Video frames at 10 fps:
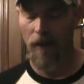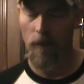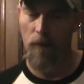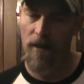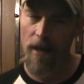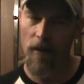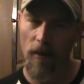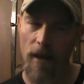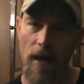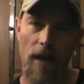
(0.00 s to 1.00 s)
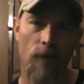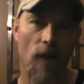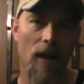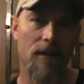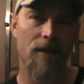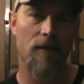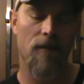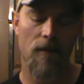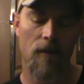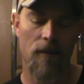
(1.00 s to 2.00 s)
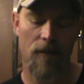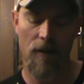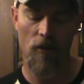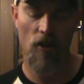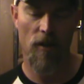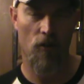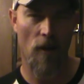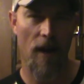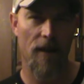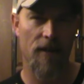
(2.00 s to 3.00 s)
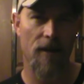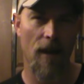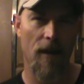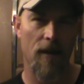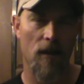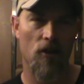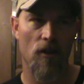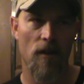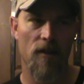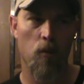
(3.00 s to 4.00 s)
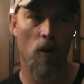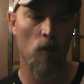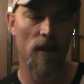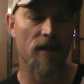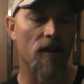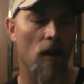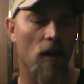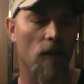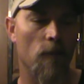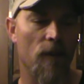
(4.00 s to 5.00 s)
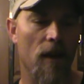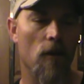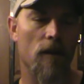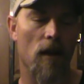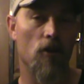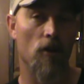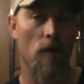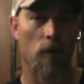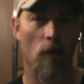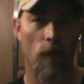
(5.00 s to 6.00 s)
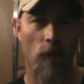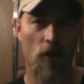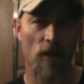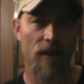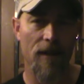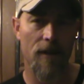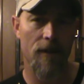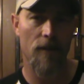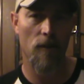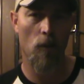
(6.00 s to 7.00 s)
Particularly Advanced Dungeons and Dragons 2nd edition is where we saw the introduction of proficiencies,